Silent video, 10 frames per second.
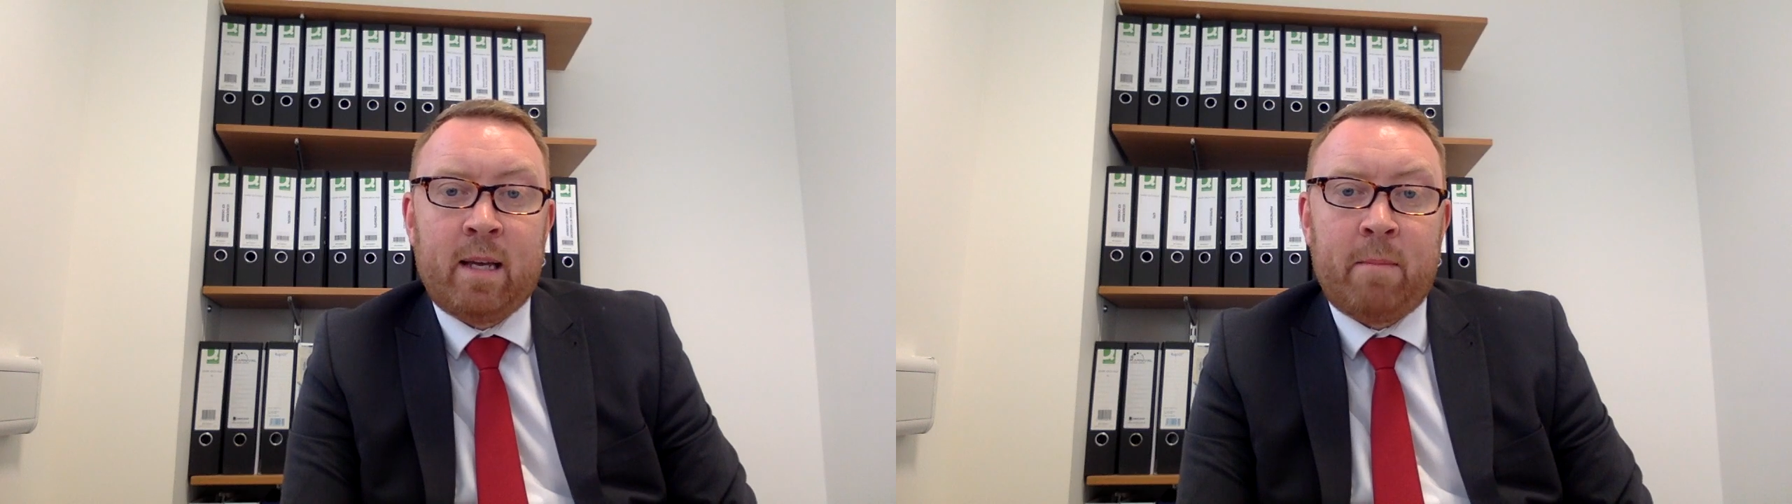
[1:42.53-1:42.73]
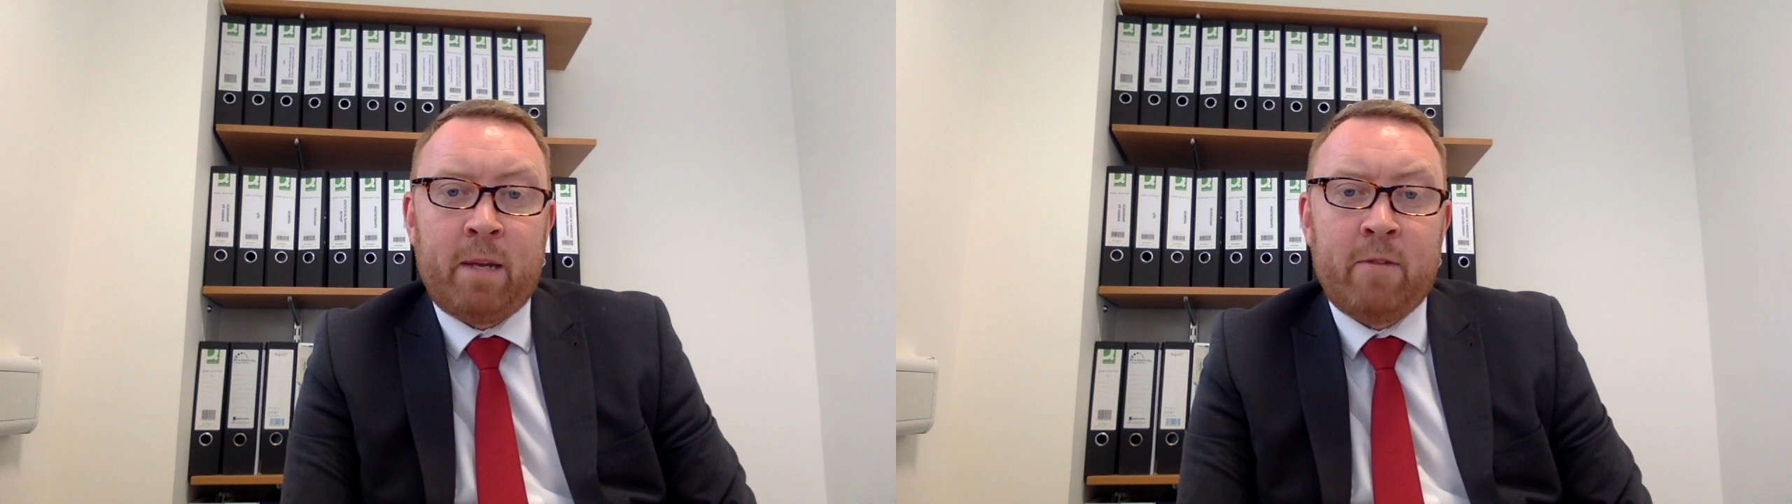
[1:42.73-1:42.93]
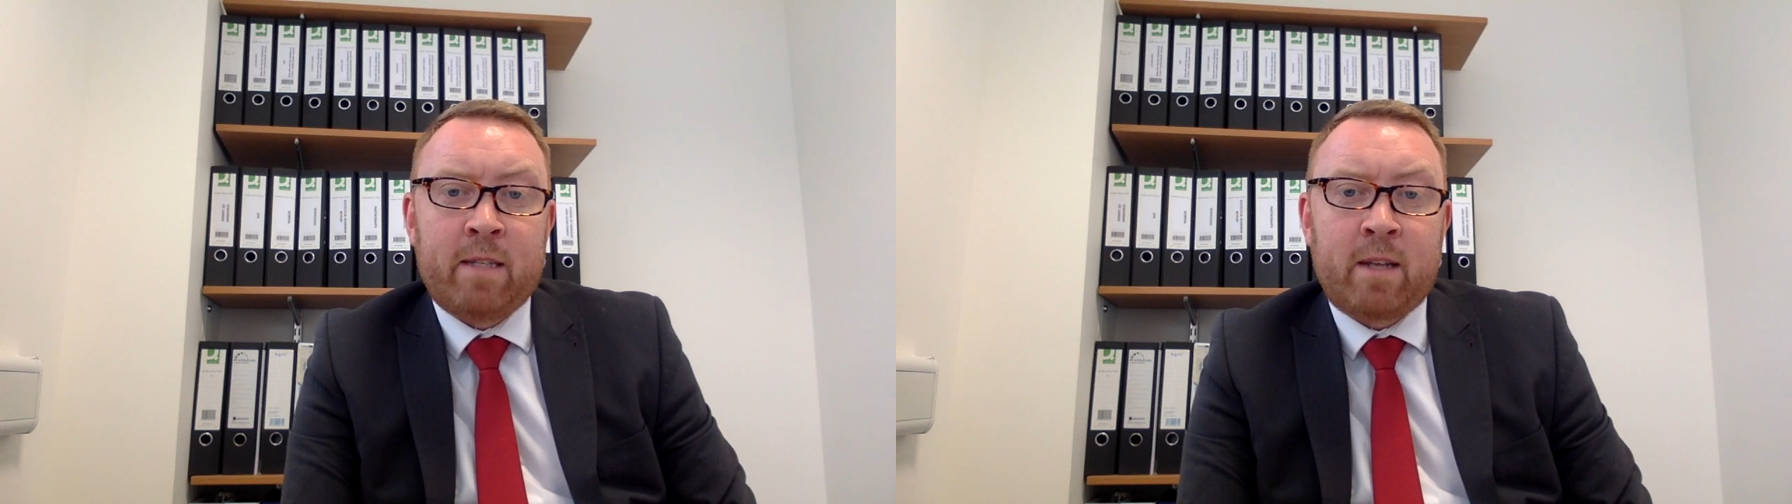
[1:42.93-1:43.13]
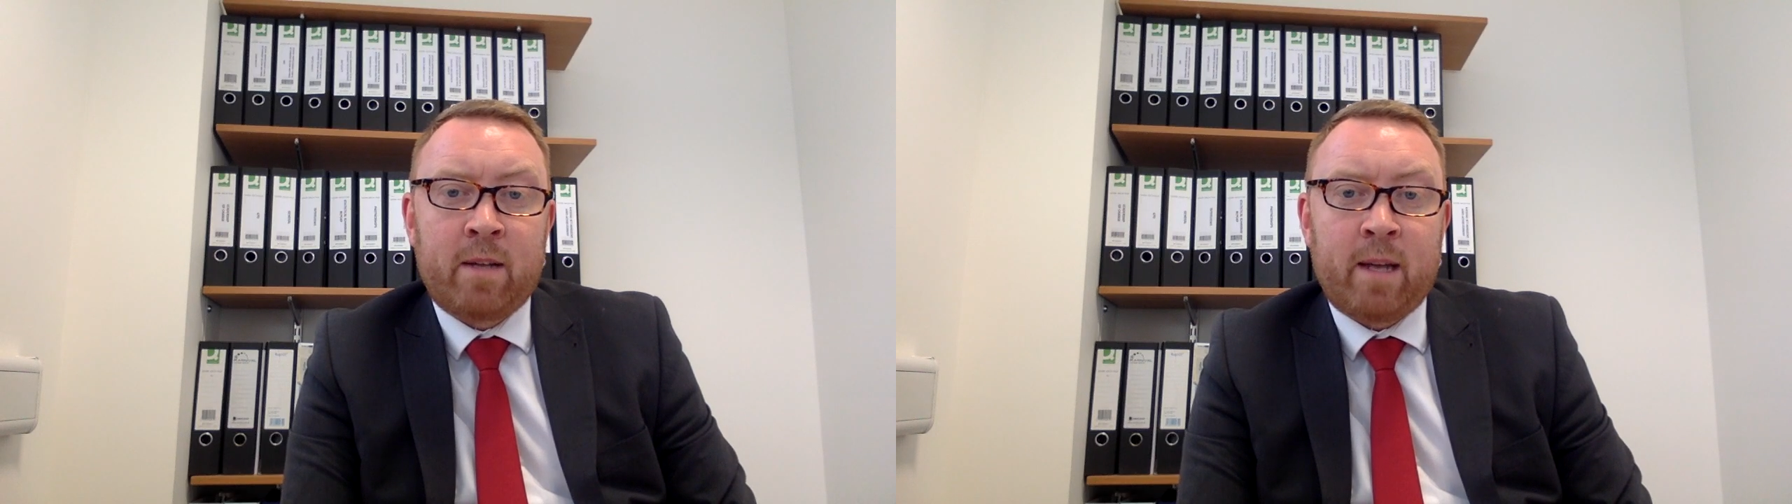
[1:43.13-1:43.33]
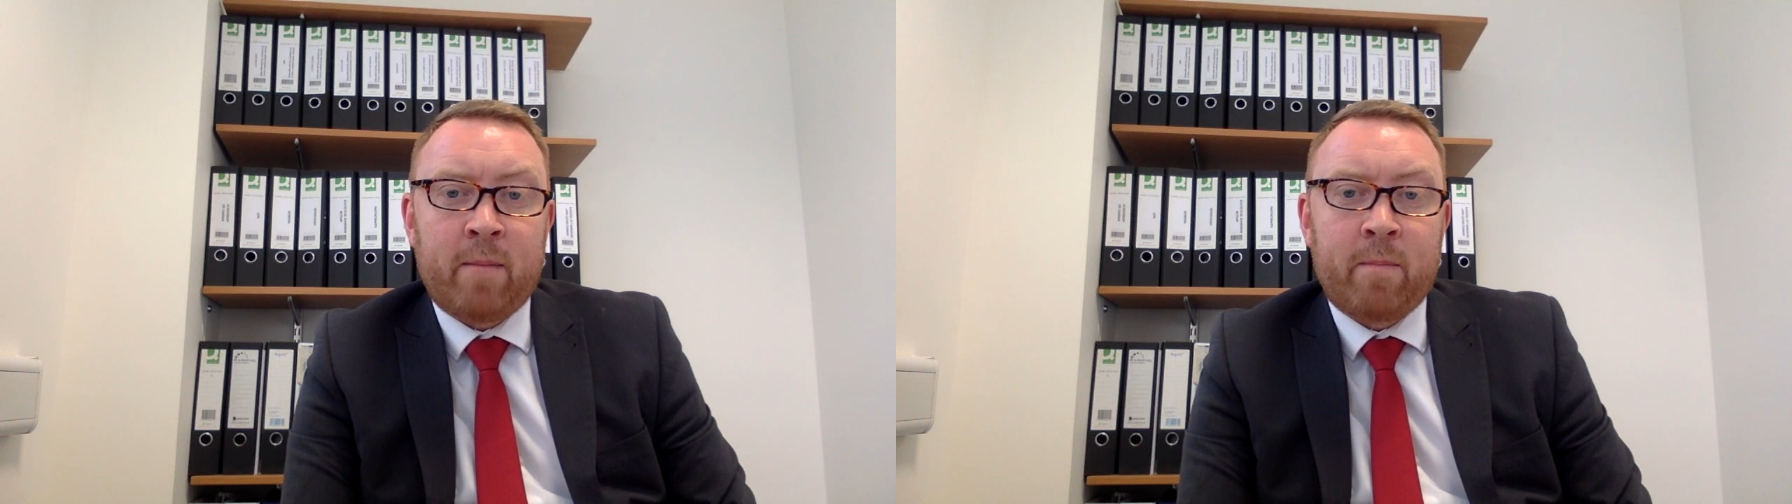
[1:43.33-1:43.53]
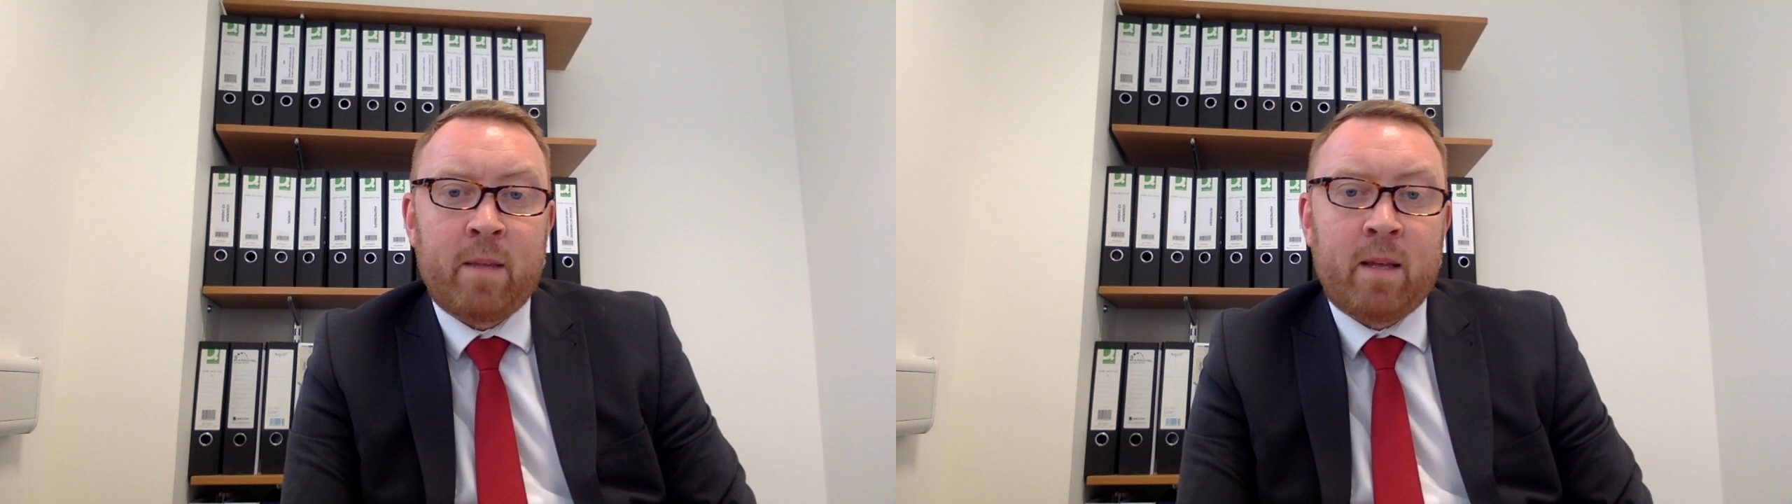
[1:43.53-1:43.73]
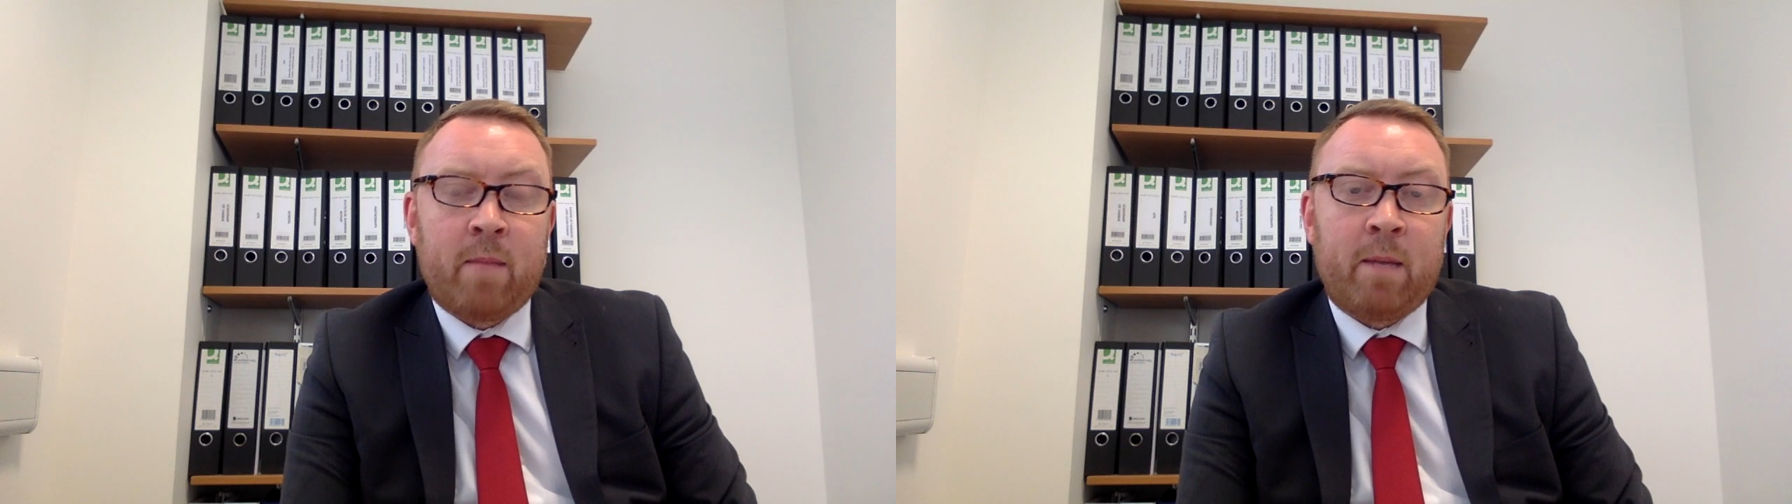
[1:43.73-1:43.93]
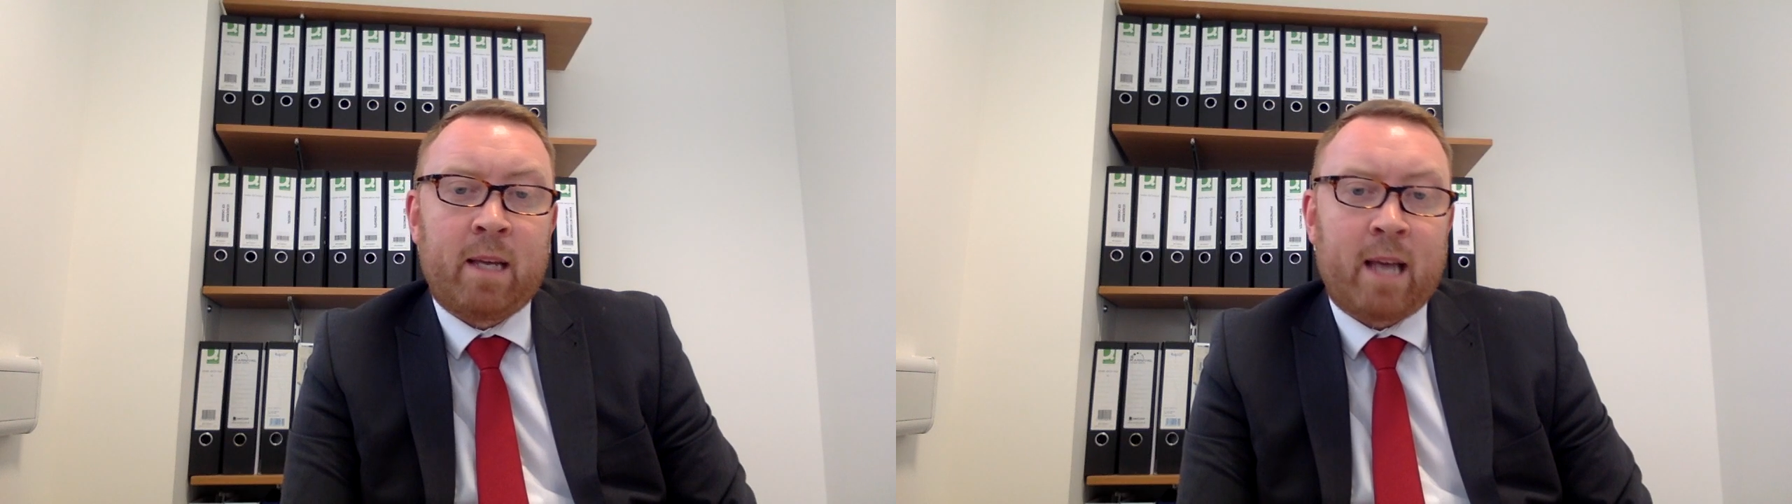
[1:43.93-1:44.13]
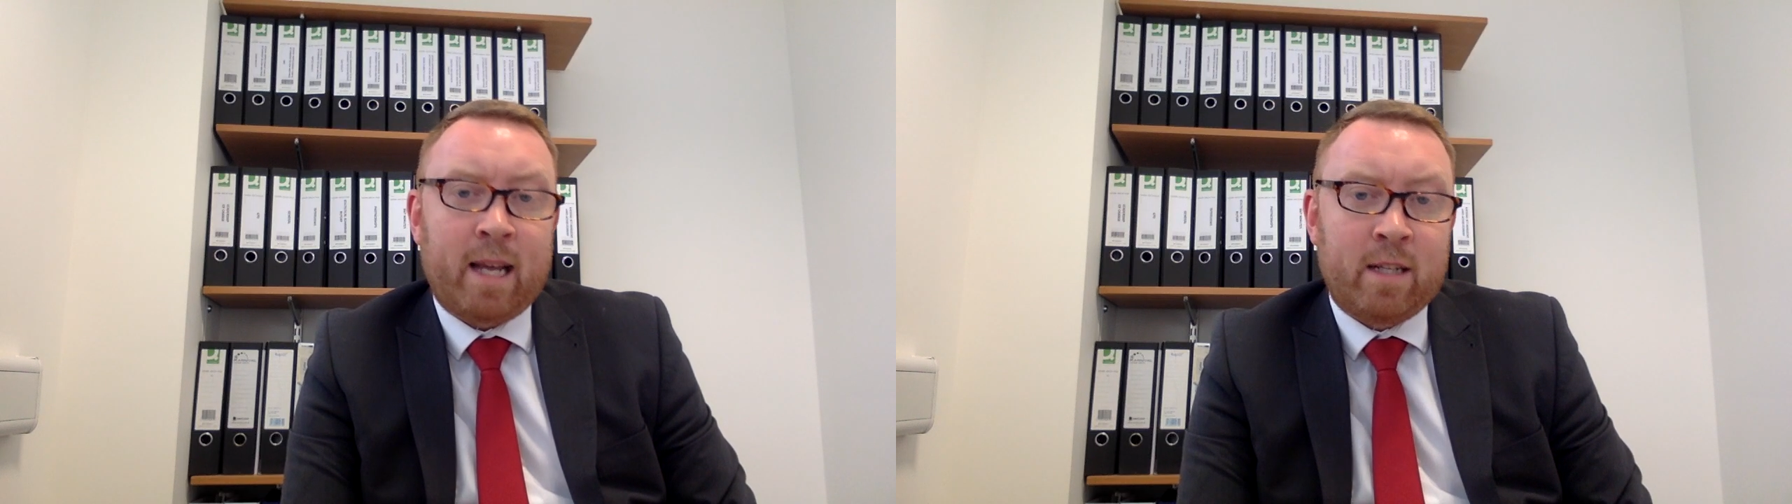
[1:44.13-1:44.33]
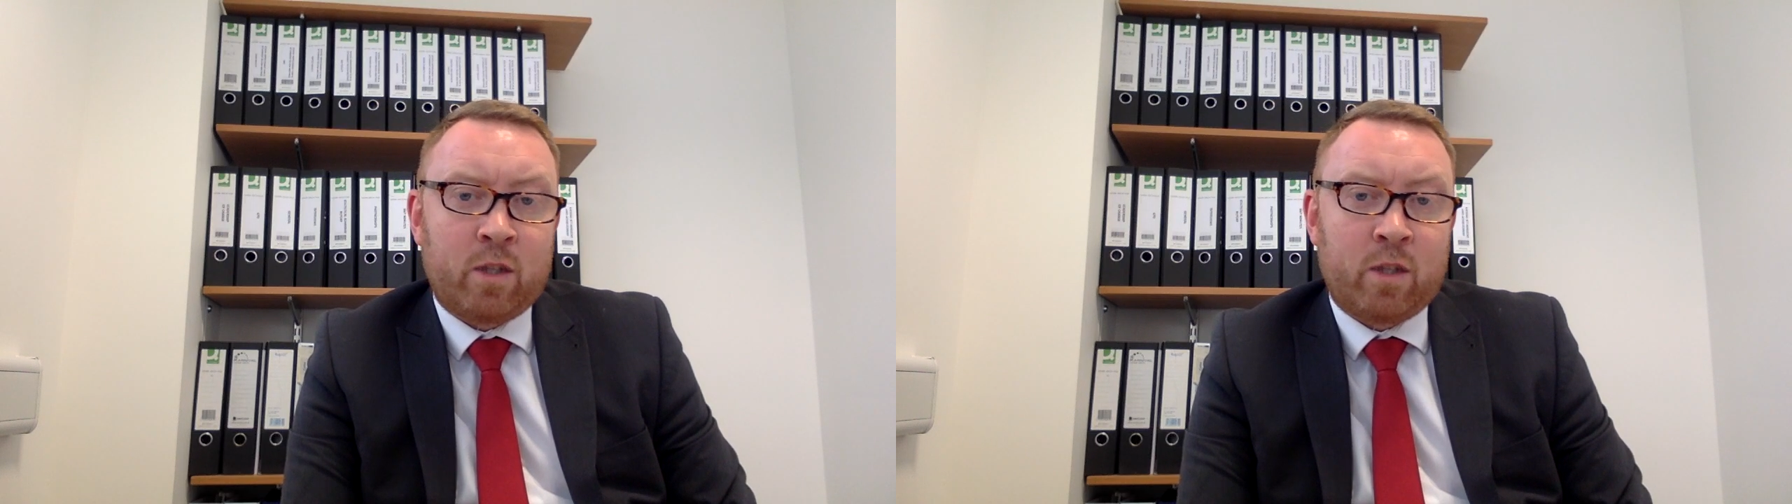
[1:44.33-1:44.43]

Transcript: Being resilient, being kind